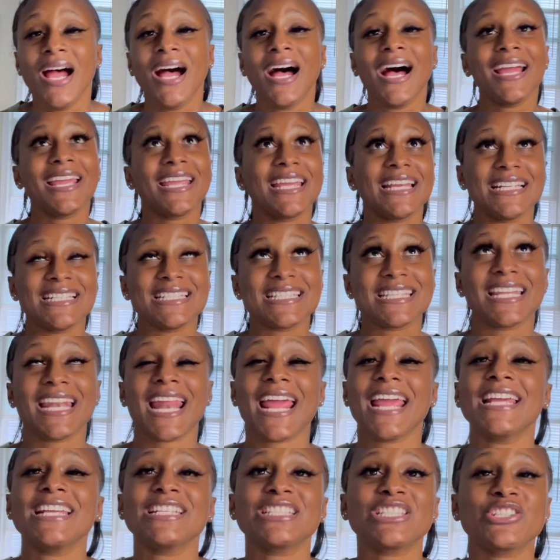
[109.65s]
Again,
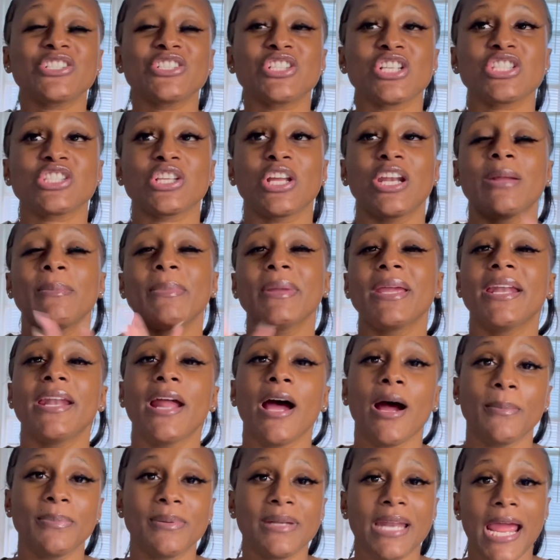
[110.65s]
today is just going to be an
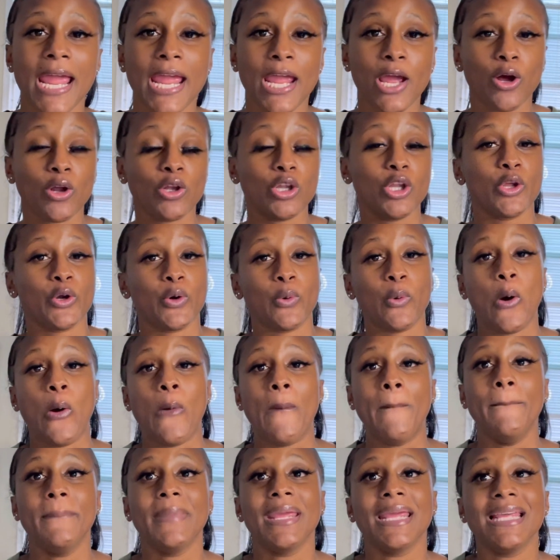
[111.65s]
update, a little
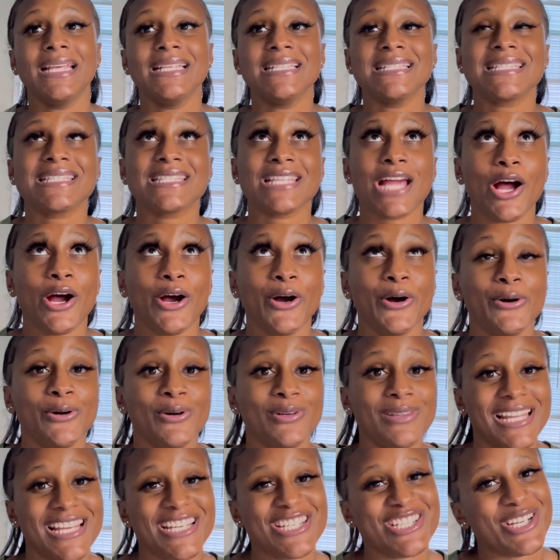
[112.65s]
on me. So
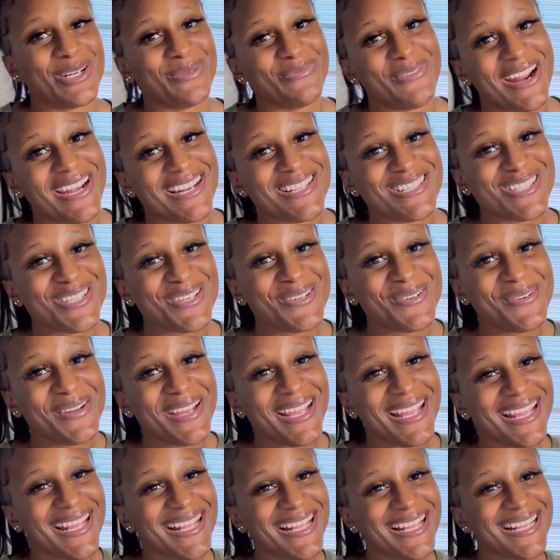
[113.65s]
let's jump right into
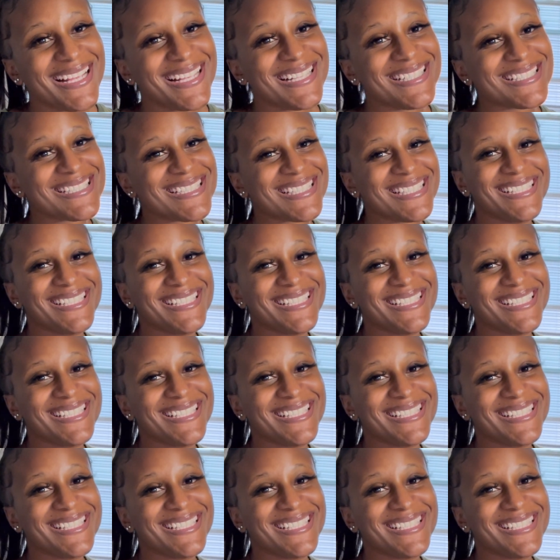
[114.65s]
it.